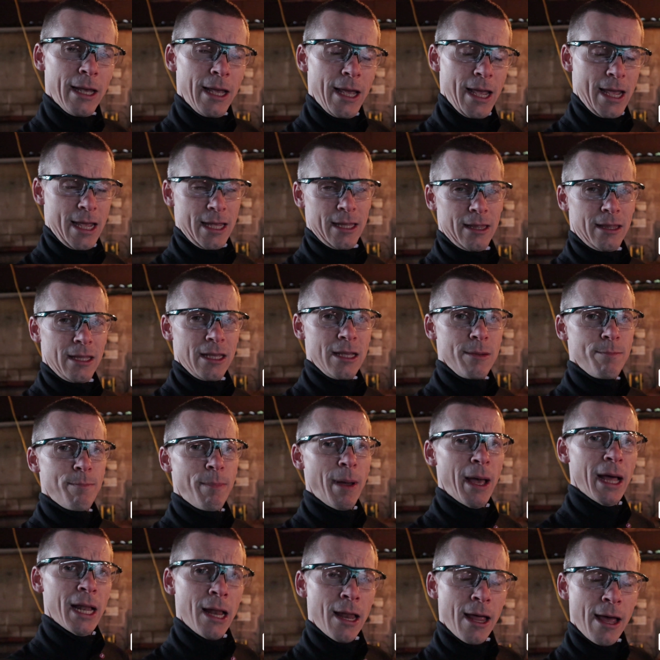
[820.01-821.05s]
hit the
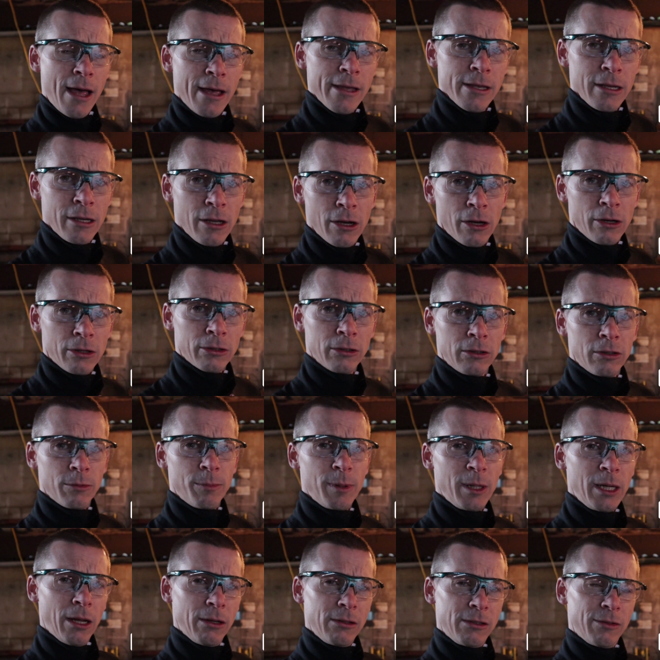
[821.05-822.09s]
bell icon to
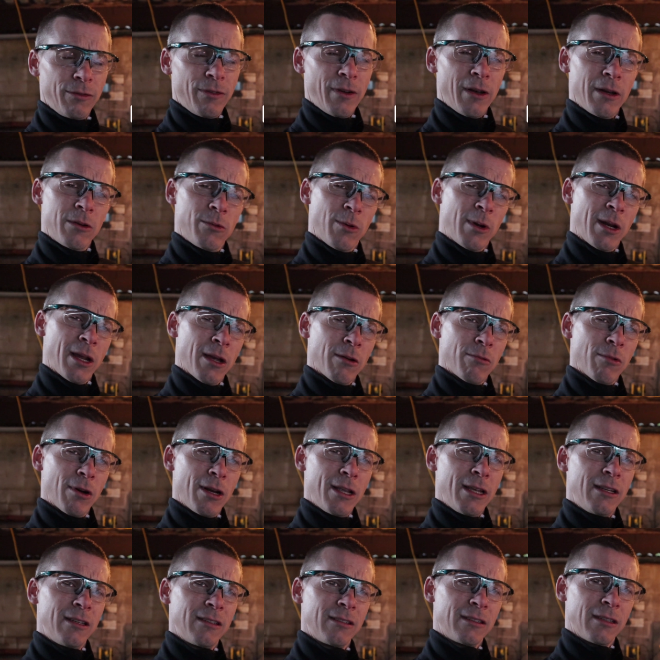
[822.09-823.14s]
be notified when I
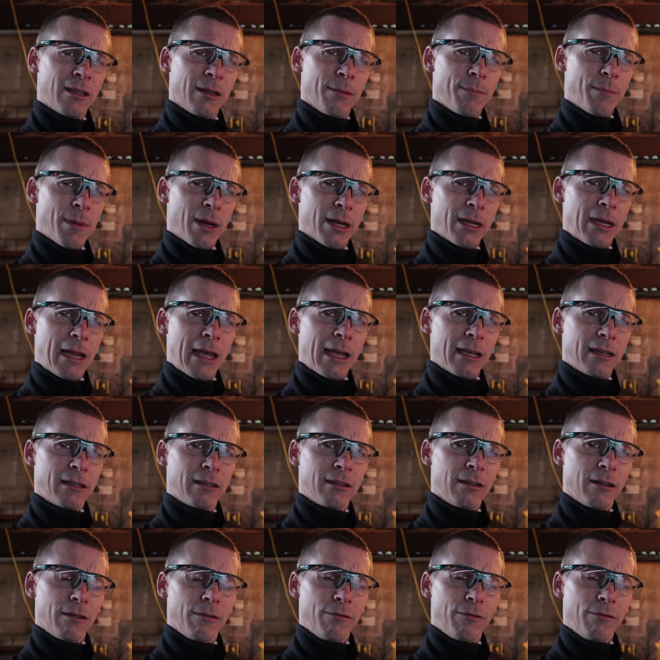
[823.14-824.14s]
release my next